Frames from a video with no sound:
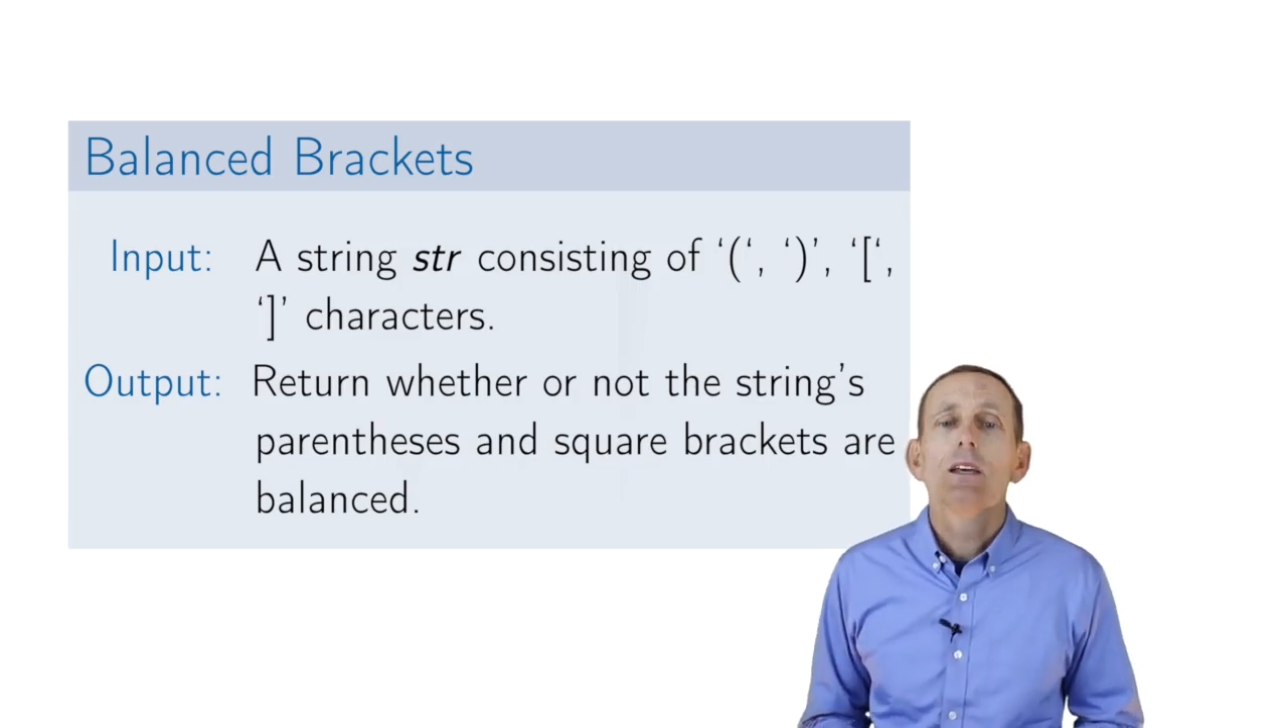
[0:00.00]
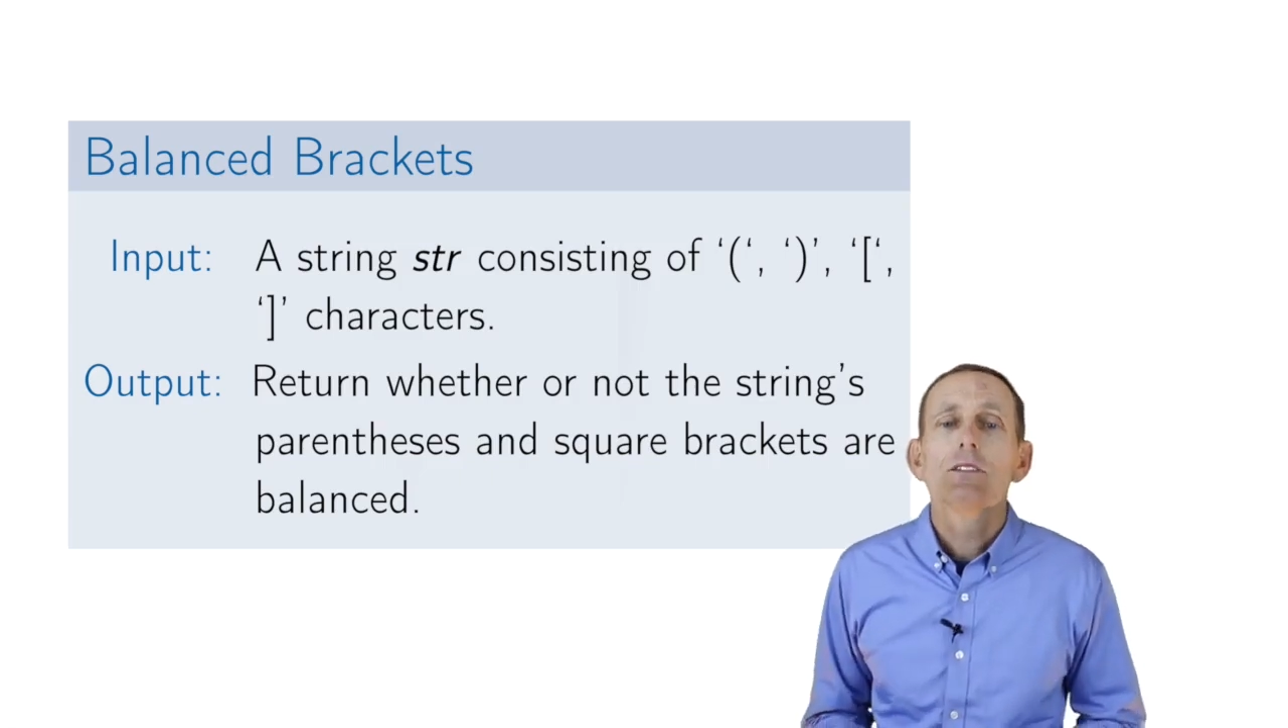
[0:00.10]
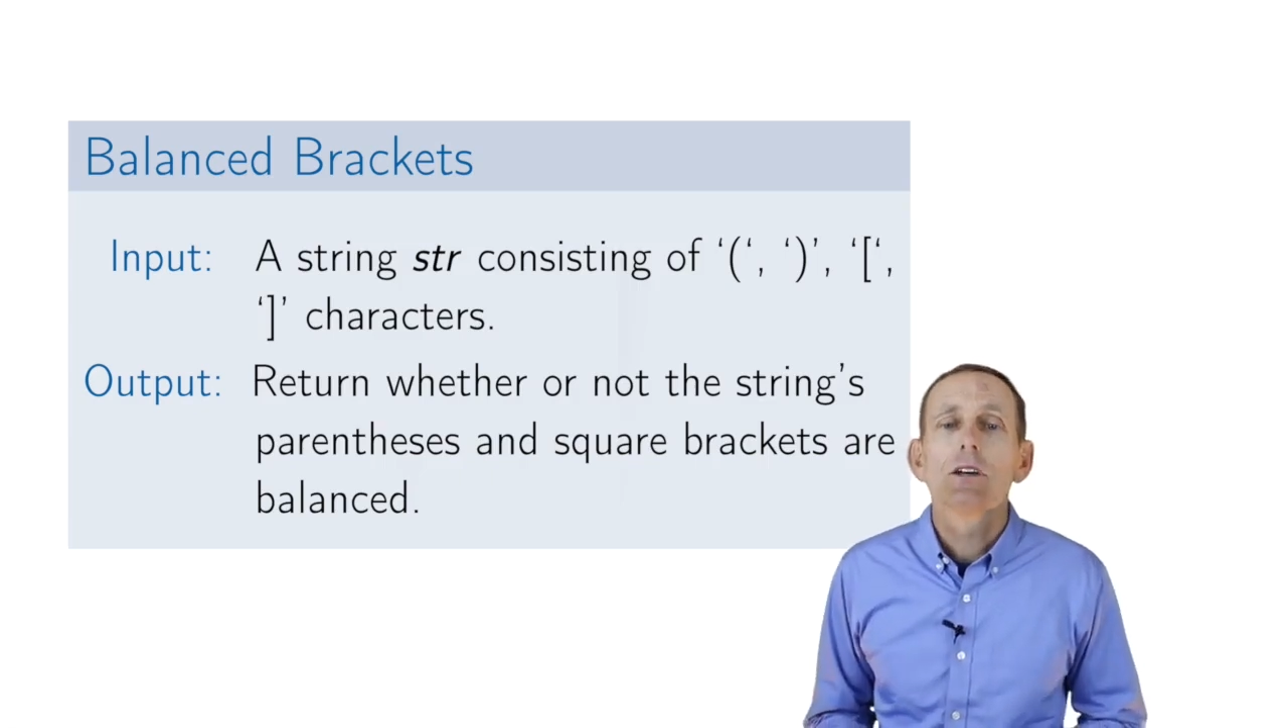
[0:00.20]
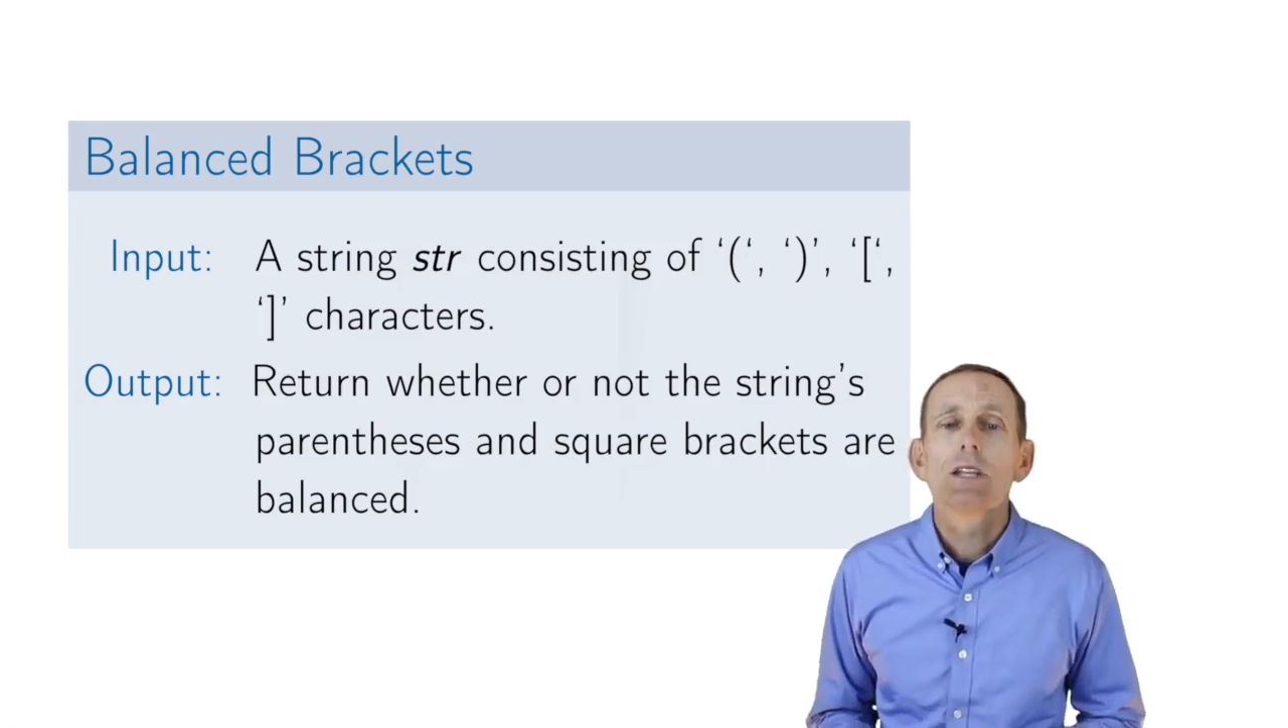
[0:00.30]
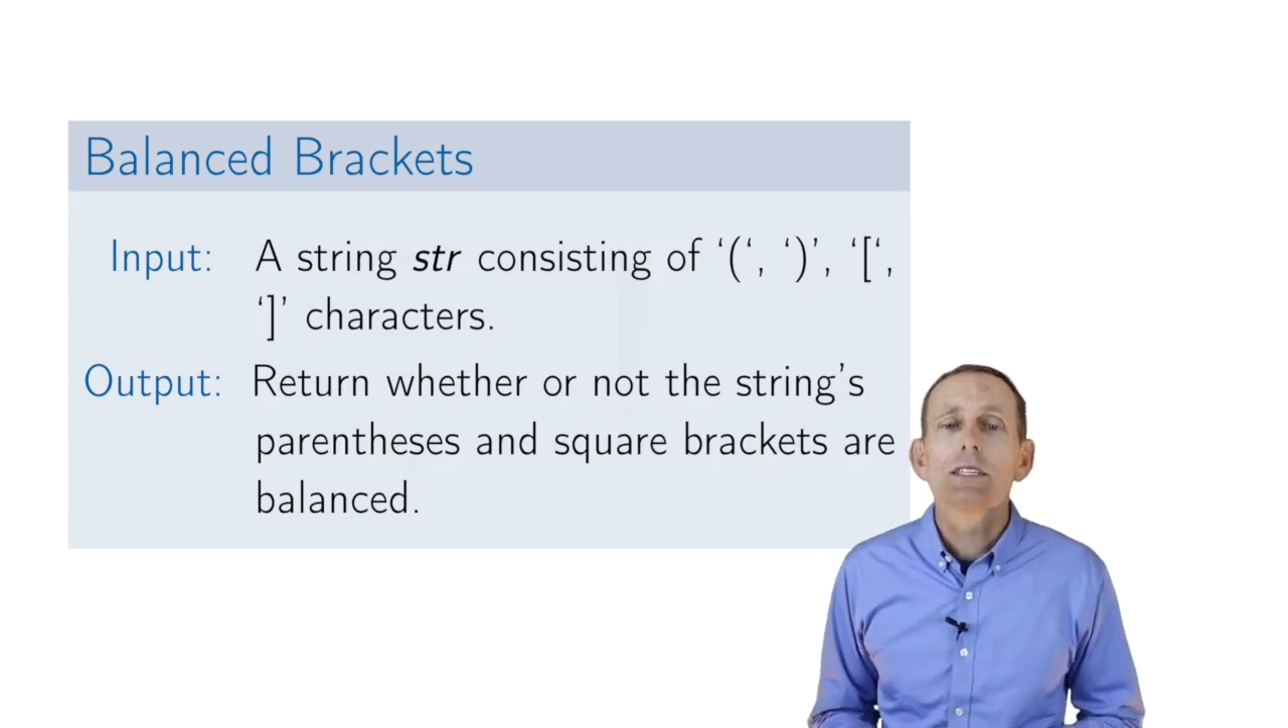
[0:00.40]

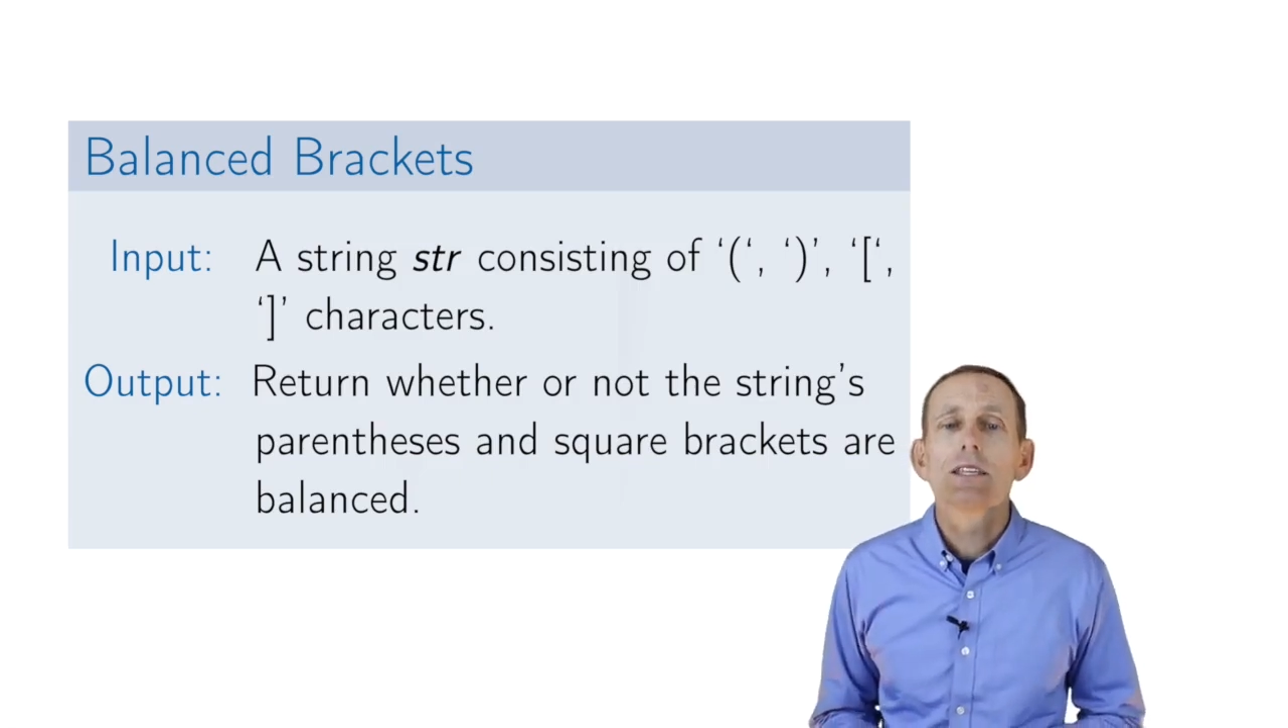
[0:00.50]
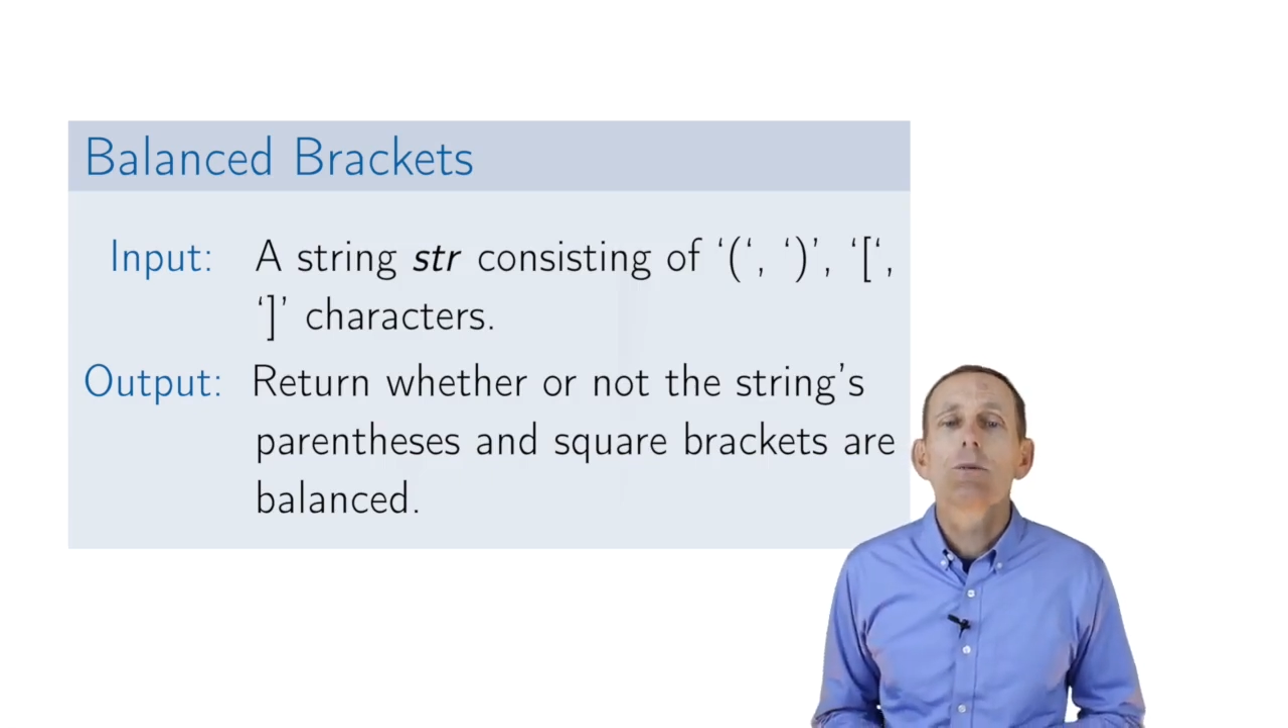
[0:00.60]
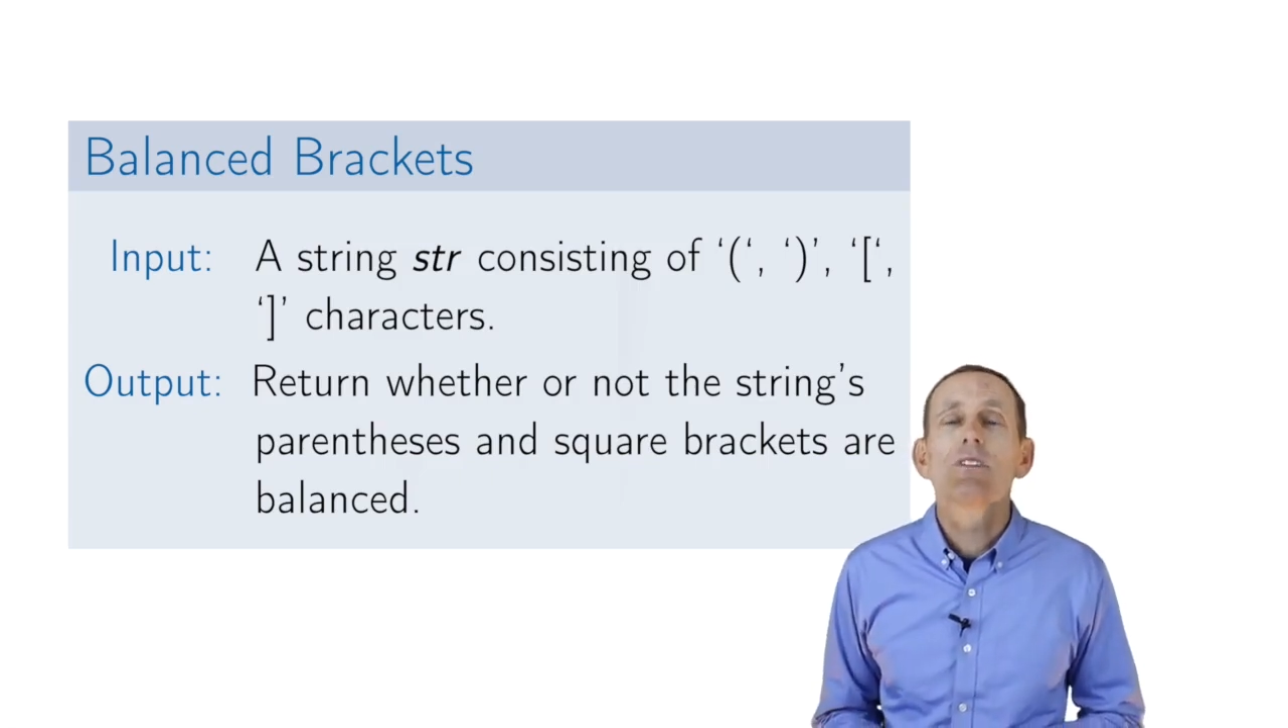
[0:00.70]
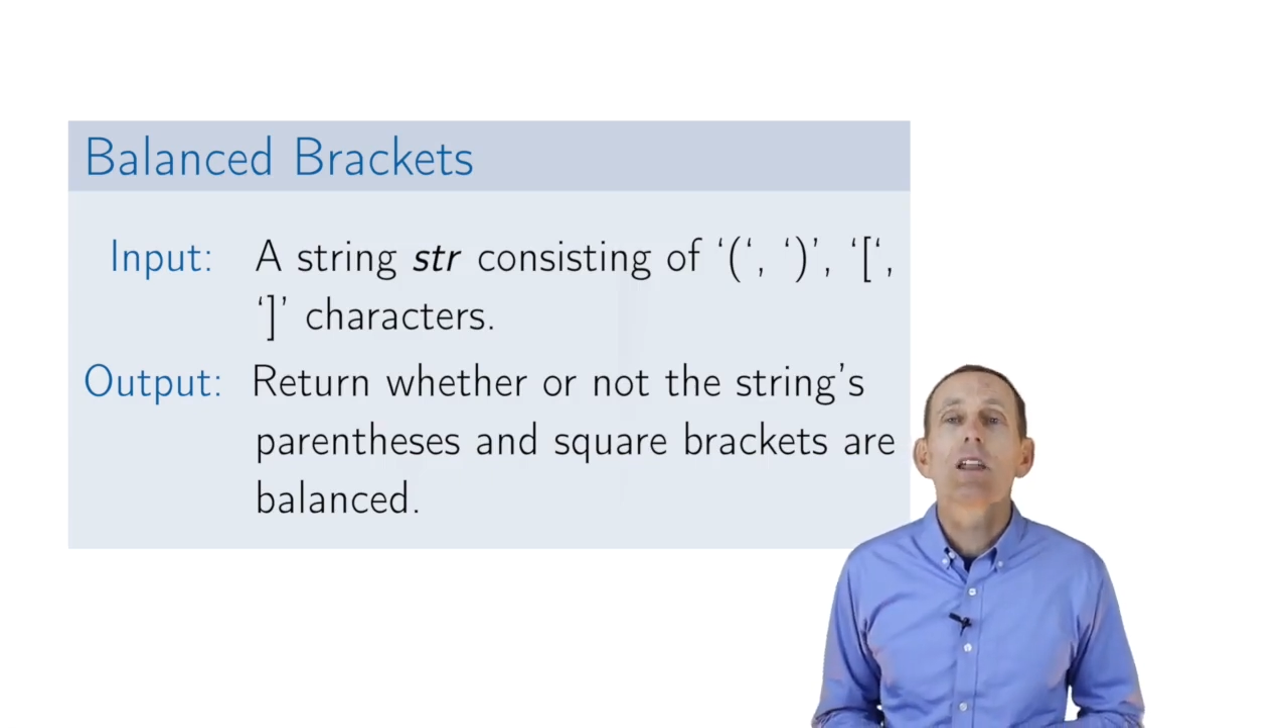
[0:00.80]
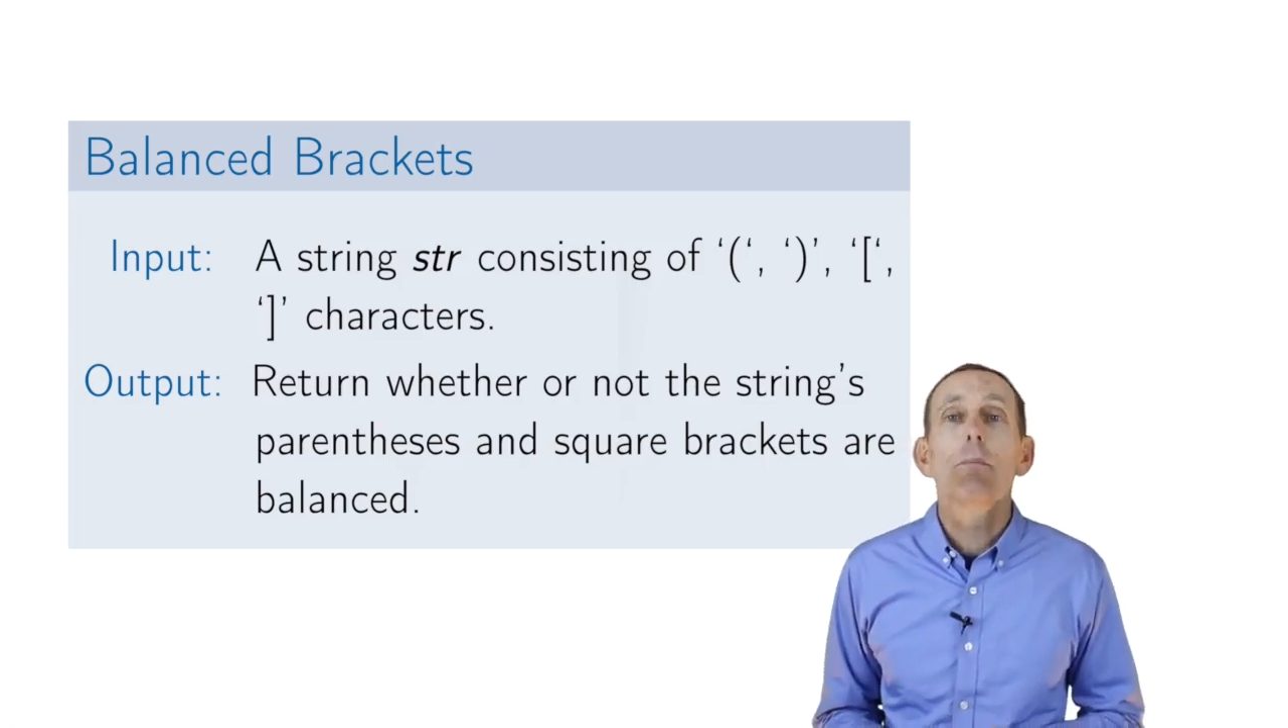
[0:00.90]
So let's say
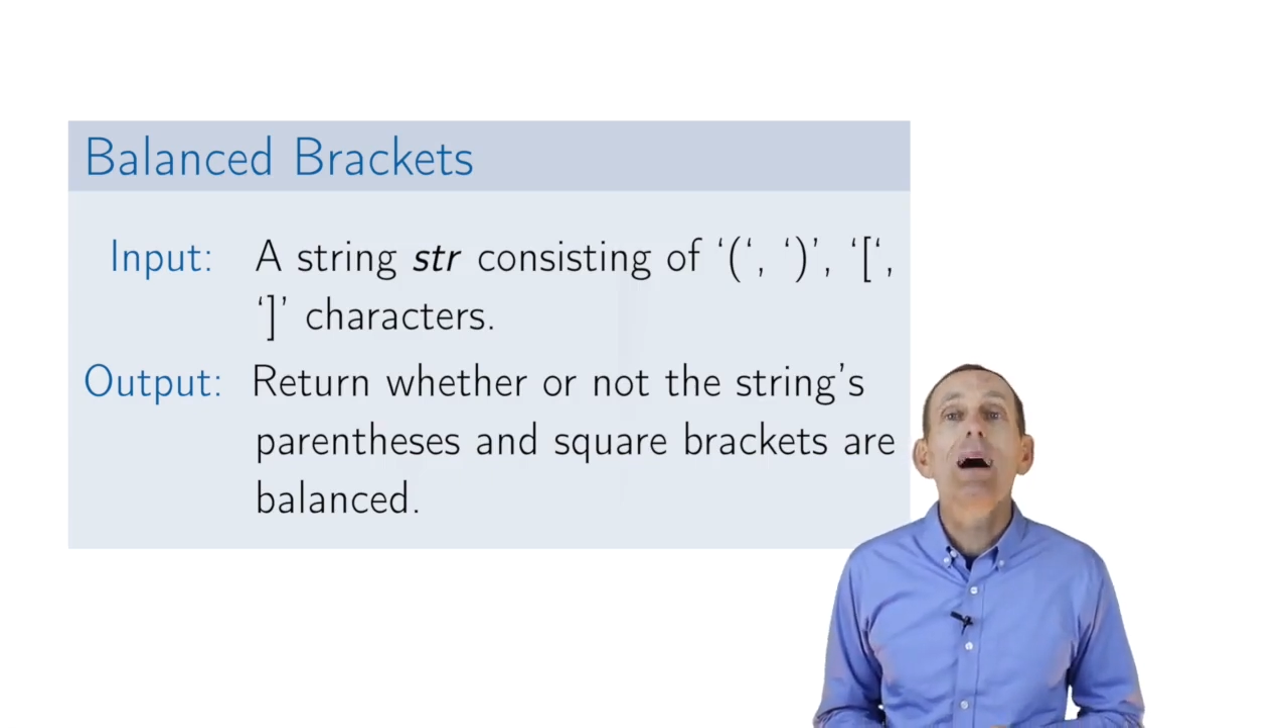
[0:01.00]
we've got a